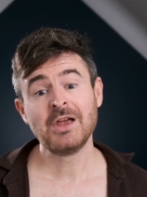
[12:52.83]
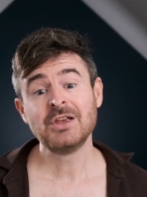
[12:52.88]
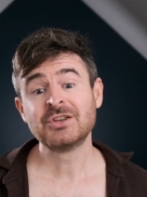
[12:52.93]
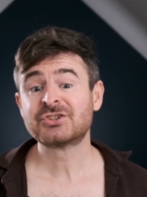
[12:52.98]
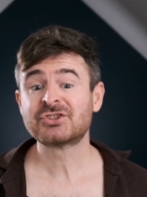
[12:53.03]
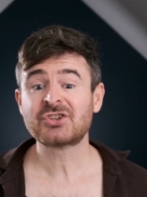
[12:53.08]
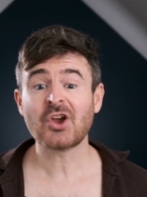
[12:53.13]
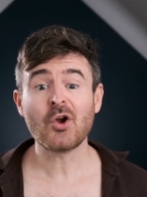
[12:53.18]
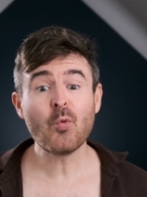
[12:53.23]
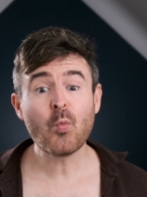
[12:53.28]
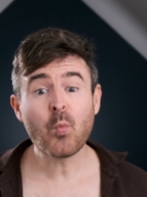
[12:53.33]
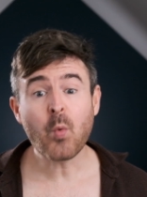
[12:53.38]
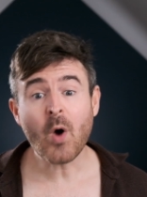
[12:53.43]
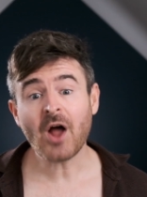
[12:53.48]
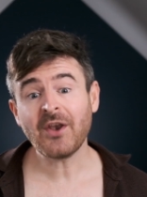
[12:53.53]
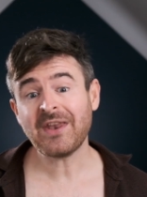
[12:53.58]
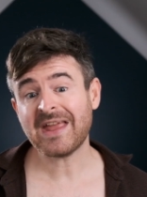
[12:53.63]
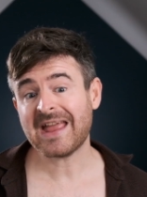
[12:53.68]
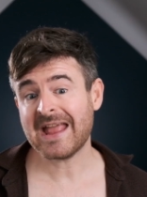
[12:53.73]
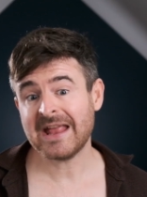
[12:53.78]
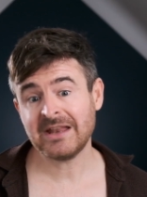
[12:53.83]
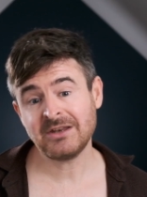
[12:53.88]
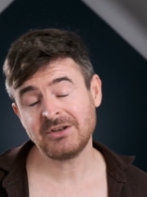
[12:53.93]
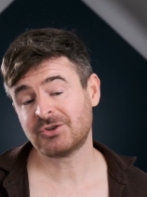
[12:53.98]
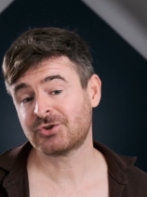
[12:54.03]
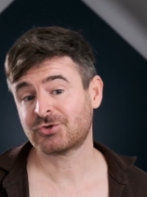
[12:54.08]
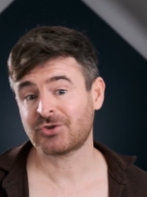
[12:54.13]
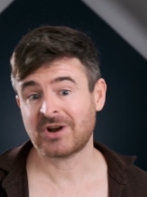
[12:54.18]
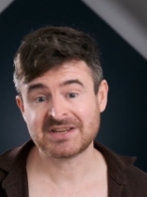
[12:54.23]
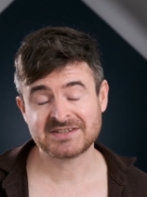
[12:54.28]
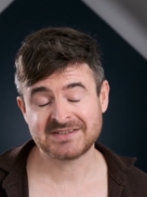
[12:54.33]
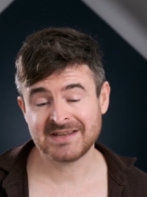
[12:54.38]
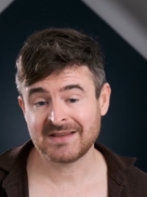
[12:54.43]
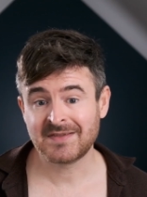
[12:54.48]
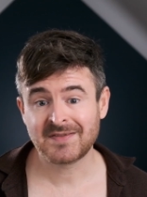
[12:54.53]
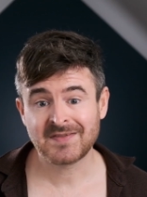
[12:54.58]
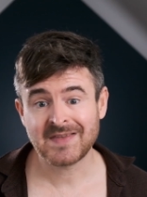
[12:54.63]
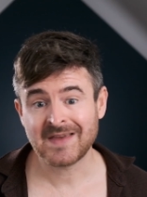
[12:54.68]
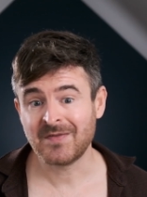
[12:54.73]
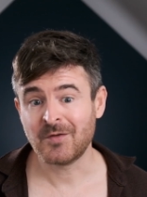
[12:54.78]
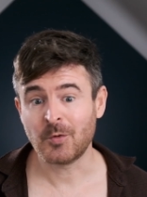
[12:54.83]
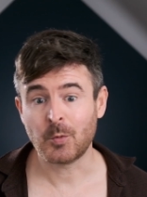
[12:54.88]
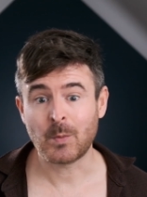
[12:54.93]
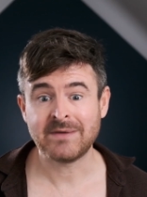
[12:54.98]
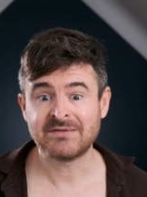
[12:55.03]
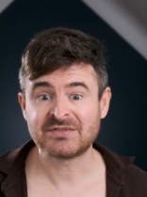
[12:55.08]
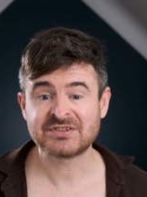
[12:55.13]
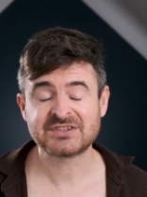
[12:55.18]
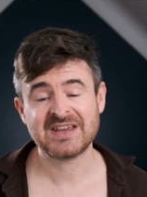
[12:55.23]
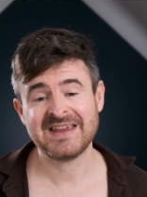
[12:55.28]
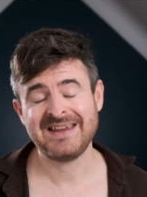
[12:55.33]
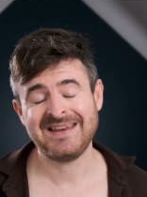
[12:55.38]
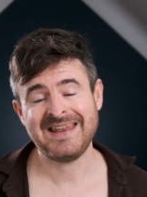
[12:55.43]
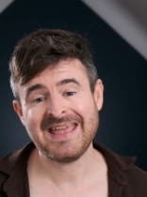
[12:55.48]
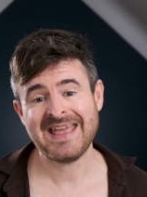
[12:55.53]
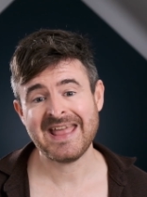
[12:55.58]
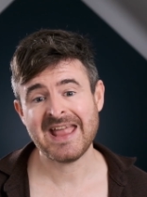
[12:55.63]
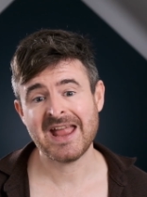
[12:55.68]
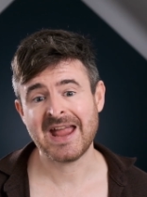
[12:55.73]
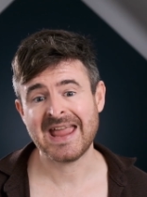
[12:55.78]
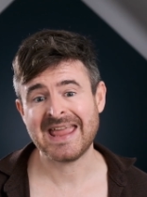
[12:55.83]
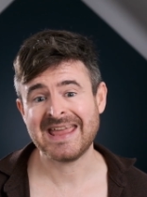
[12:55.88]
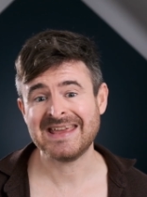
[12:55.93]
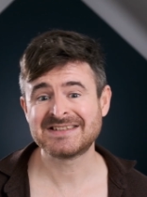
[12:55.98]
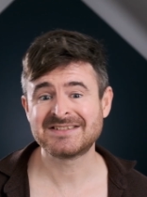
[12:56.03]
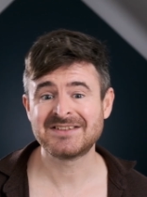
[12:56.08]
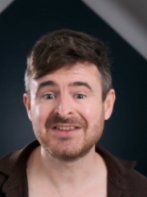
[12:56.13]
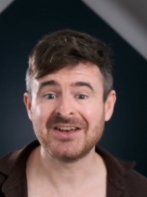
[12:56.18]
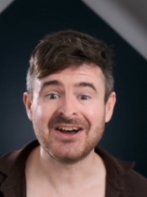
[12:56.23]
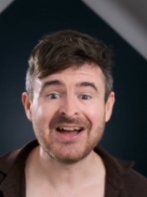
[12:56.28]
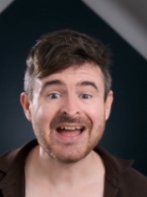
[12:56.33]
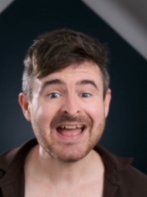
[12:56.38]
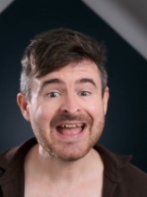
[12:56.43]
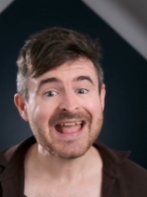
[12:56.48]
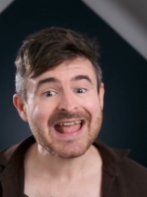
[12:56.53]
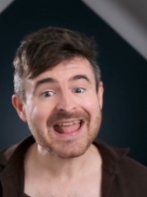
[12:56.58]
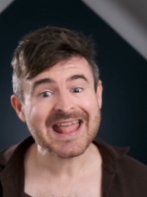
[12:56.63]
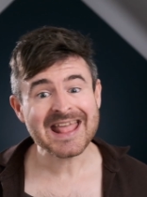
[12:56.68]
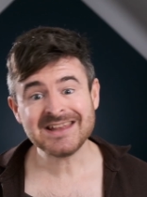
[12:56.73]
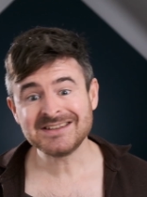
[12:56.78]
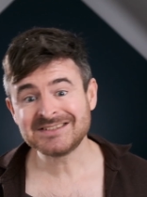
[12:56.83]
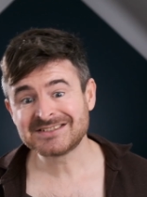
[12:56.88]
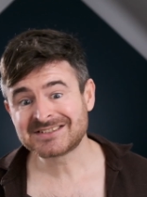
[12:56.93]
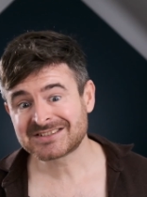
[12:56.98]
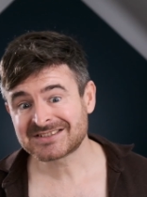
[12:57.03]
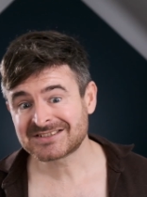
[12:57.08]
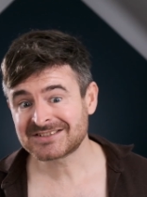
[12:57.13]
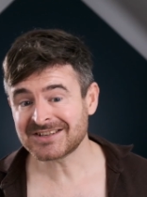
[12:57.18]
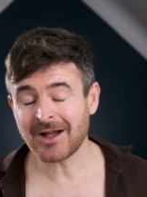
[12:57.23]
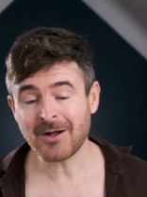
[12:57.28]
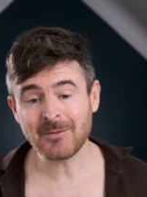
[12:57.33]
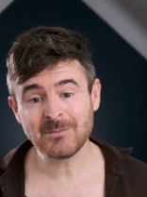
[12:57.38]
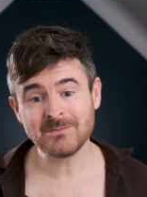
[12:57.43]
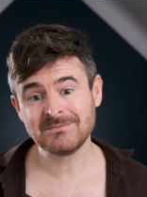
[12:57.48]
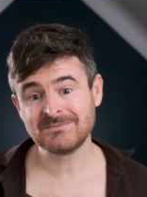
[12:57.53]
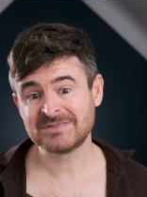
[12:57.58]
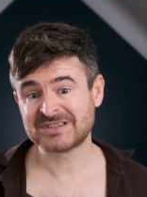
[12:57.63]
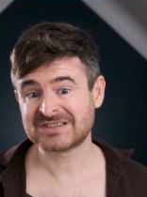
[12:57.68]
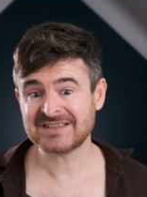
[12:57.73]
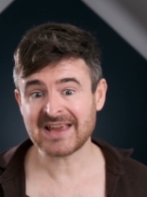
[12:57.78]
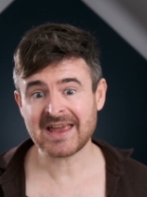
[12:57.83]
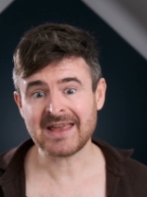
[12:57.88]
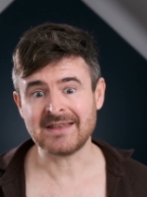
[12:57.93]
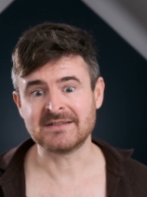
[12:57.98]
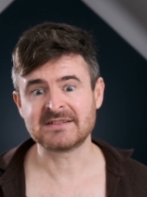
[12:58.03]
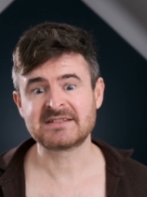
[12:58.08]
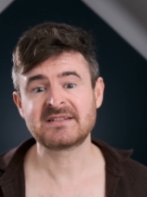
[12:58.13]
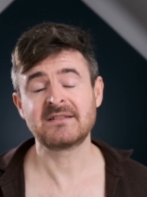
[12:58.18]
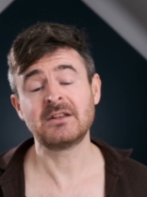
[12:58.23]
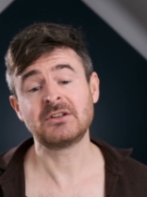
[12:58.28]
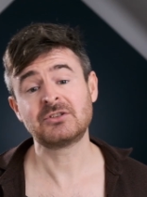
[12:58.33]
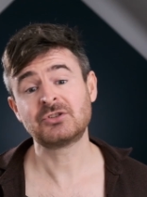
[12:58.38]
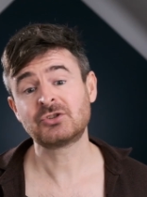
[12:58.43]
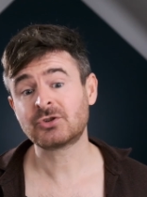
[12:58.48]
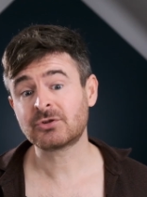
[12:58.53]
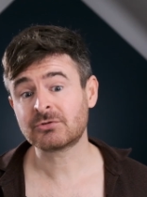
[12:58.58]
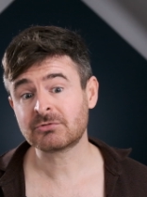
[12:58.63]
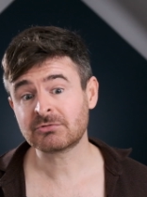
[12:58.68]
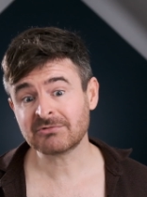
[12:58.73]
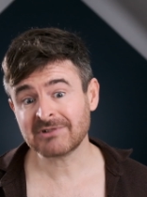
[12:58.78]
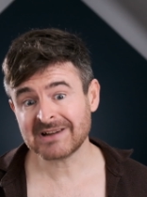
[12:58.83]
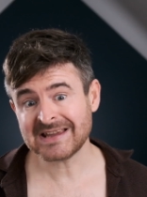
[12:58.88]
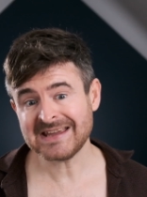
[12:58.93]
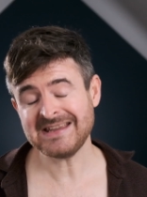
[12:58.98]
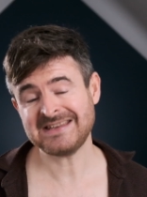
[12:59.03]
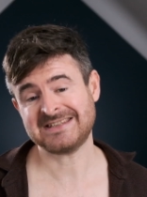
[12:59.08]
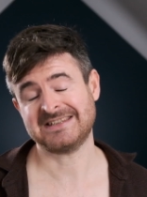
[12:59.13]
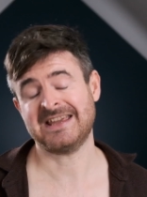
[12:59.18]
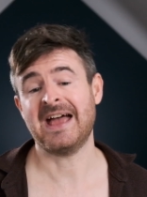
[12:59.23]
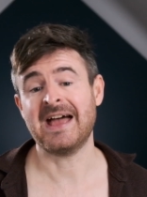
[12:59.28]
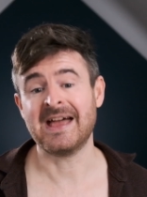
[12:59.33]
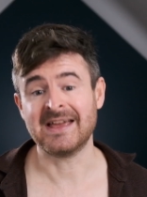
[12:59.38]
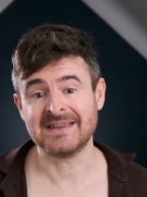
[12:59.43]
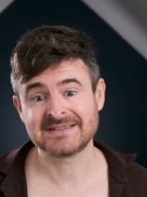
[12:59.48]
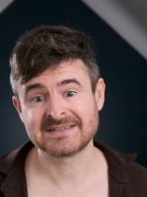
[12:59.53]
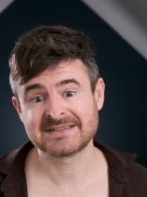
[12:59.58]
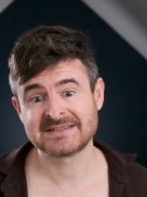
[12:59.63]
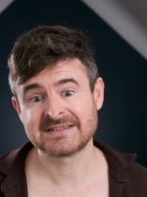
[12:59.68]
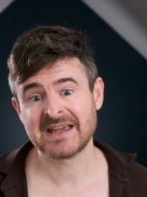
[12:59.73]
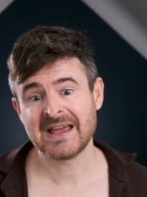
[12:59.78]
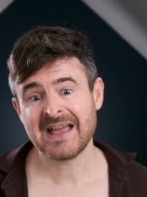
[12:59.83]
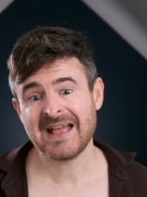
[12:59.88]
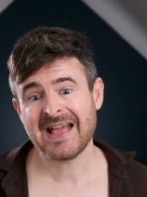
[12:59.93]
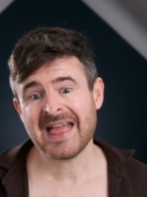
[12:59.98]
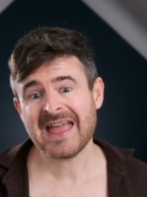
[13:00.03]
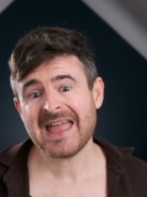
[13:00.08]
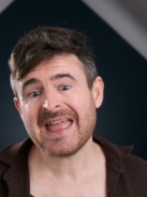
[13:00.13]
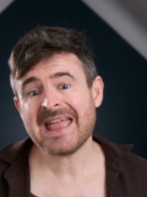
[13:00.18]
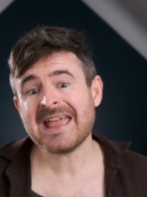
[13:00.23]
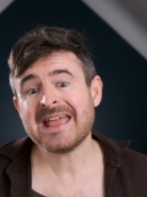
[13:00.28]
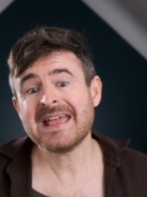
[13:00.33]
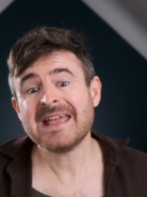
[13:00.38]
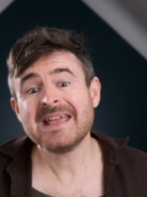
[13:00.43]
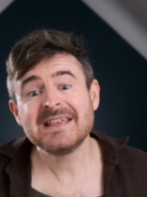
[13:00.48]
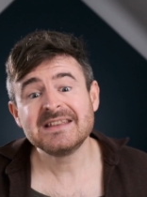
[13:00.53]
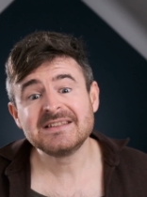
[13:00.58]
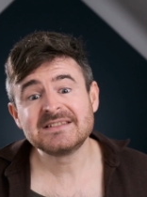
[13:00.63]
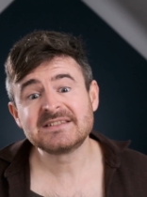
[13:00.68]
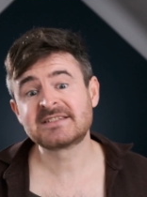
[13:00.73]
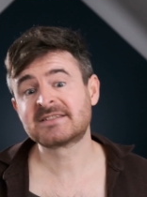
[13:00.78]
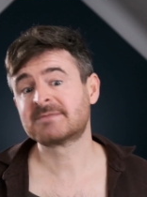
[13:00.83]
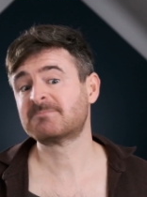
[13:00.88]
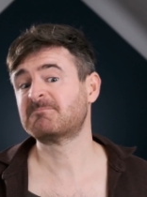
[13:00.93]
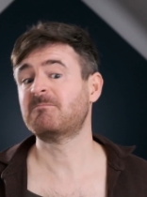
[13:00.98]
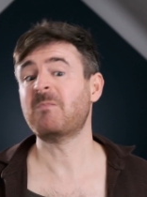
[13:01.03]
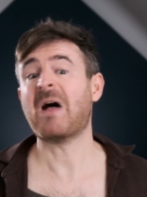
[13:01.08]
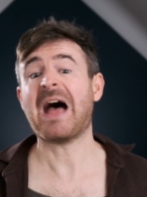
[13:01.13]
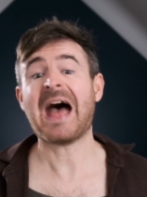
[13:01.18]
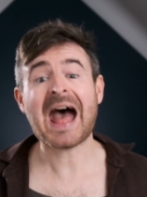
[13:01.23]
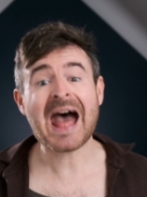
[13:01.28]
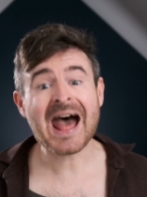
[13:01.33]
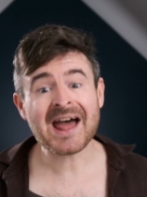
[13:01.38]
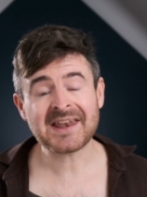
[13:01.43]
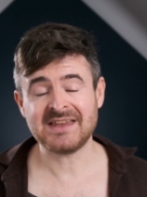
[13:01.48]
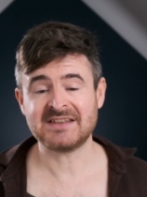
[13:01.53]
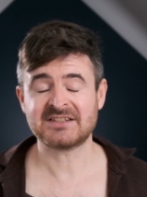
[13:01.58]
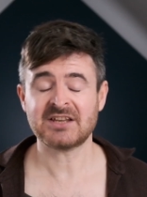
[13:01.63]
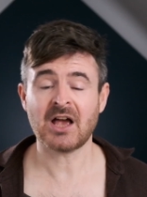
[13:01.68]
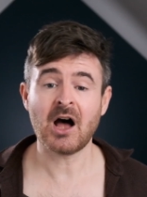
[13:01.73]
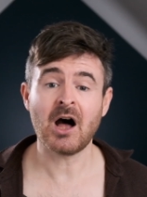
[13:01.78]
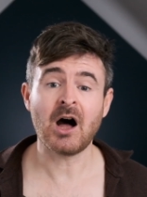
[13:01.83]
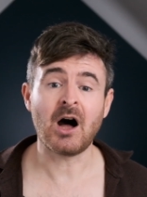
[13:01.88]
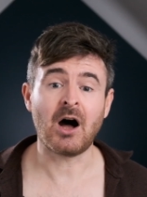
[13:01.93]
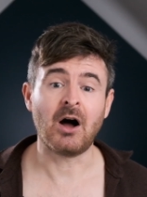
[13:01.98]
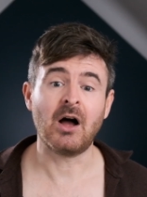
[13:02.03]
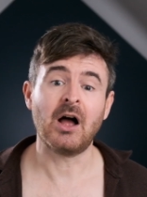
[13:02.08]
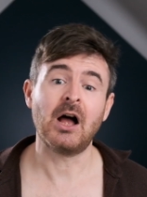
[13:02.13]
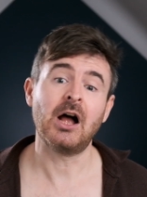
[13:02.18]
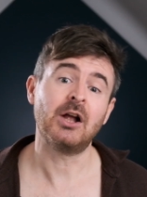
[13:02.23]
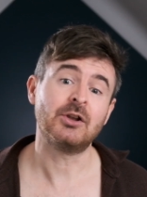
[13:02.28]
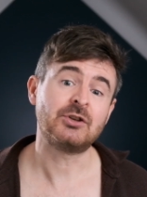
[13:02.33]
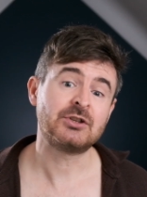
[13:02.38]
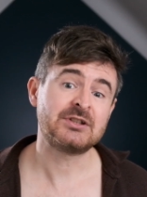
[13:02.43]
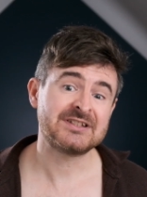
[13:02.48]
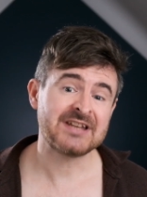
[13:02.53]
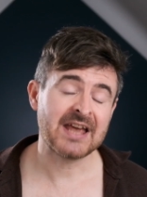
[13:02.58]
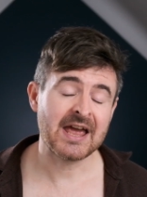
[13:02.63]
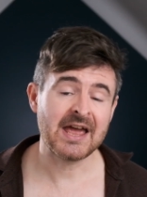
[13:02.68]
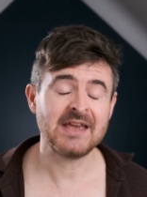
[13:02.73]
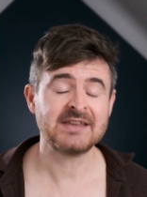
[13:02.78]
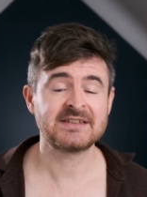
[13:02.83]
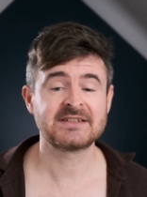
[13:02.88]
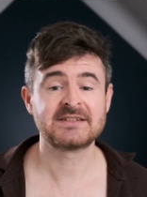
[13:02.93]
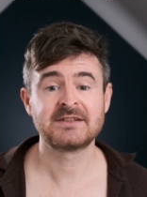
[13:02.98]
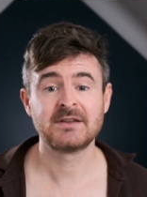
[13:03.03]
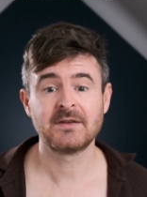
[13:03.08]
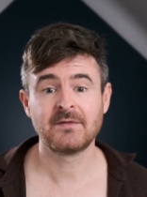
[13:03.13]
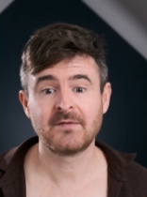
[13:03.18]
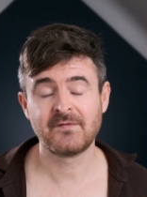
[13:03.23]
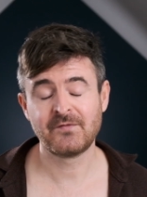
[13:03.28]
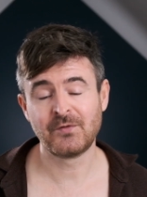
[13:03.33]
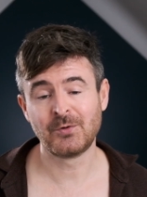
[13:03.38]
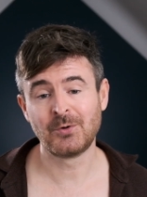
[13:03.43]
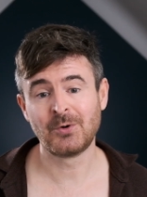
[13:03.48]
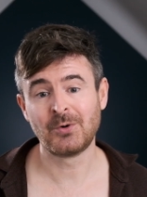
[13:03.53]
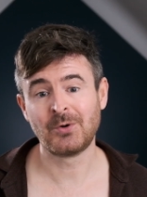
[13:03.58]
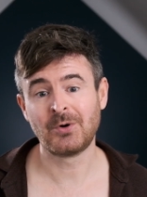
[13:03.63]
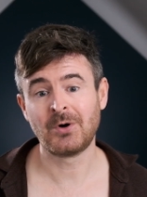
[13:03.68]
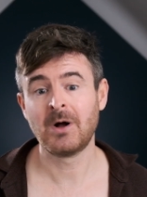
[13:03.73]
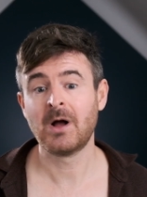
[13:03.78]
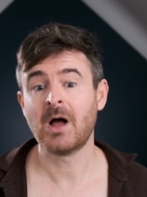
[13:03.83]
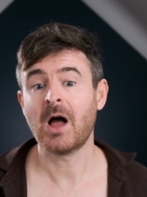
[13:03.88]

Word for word: So, one interesting thing that we've seen here is that, in some sense, the tree test is at its heart a test for